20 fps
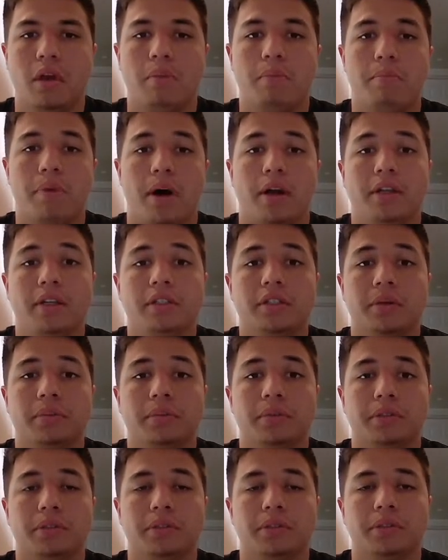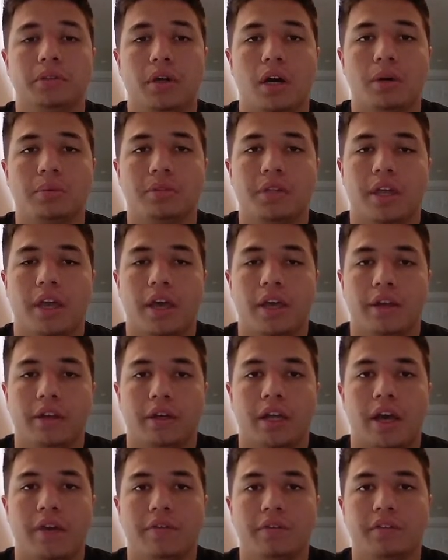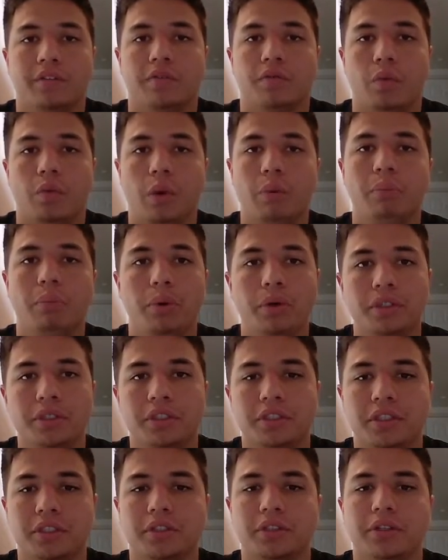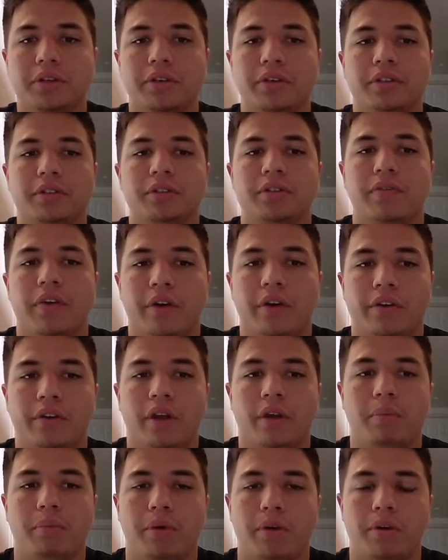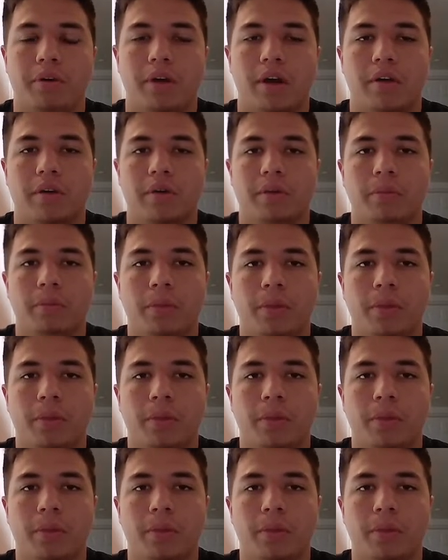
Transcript: Body temperature drops at an average of 1.6 degrees Fahrenheit per hour.